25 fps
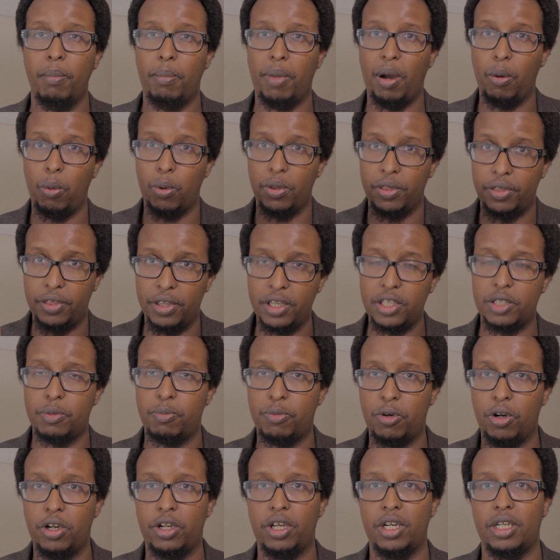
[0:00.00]
But with this
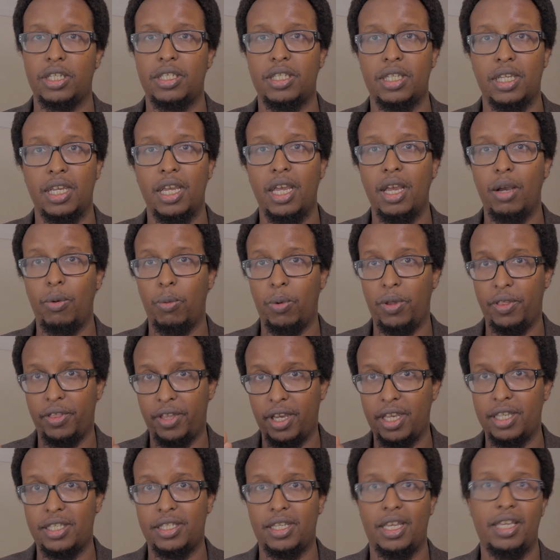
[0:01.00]
product,
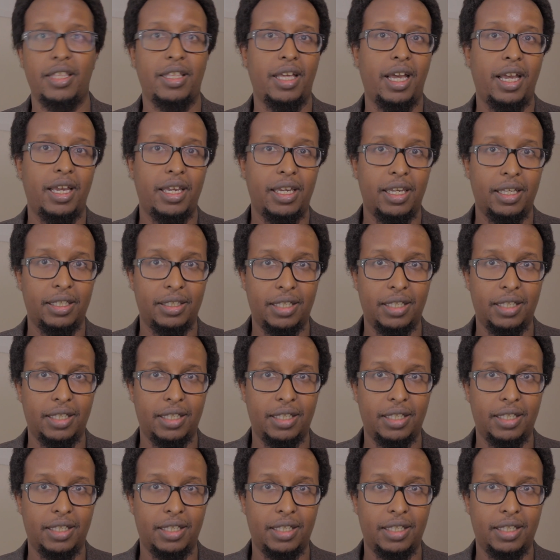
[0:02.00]
when they say that